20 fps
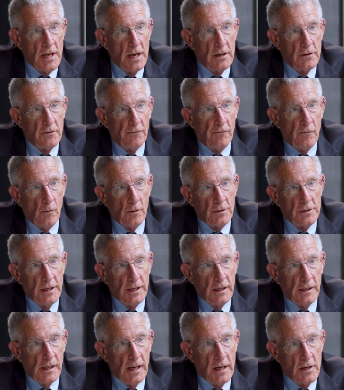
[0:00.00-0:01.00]
10 to
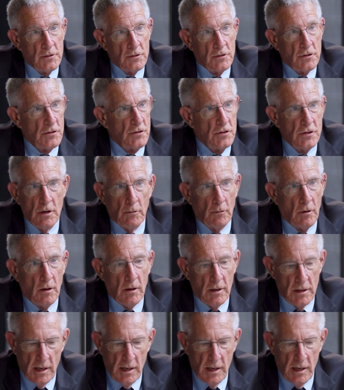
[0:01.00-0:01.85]
14 days. Just zero.